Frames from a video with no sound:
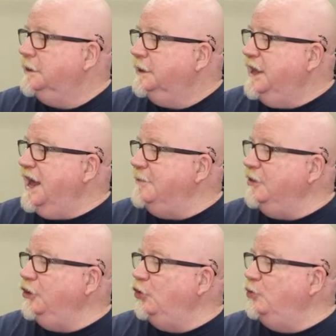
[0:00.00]
yeah, I'm a
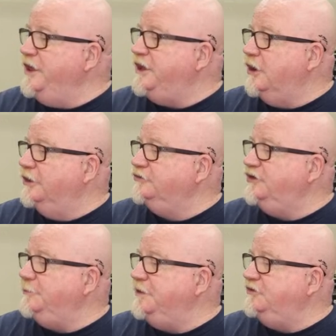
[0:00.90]
little weak on
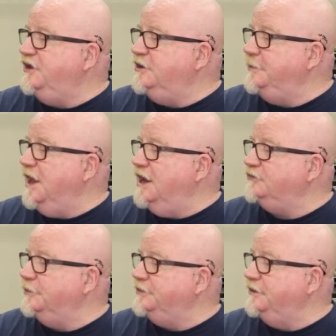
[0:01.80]
GPG, to be
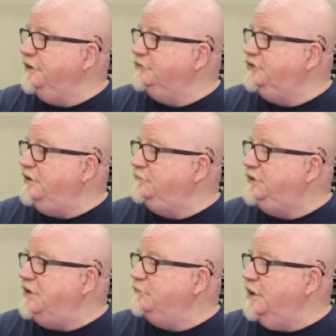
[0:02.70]
honest with you. There,
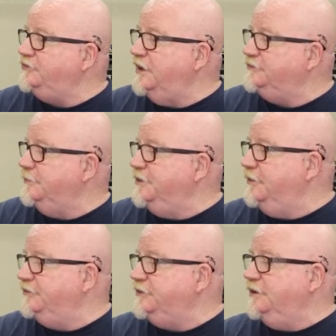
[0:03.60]
Dave Rush has some
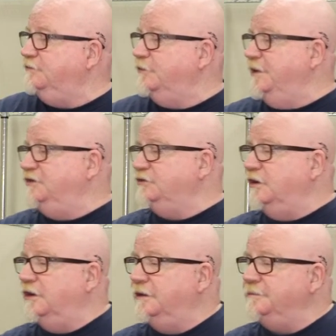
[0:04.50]
interesting information
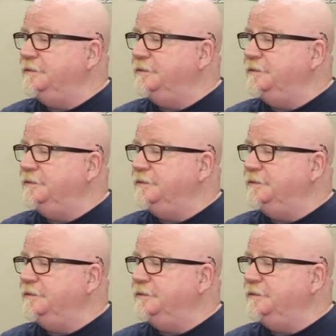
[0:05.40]
on it.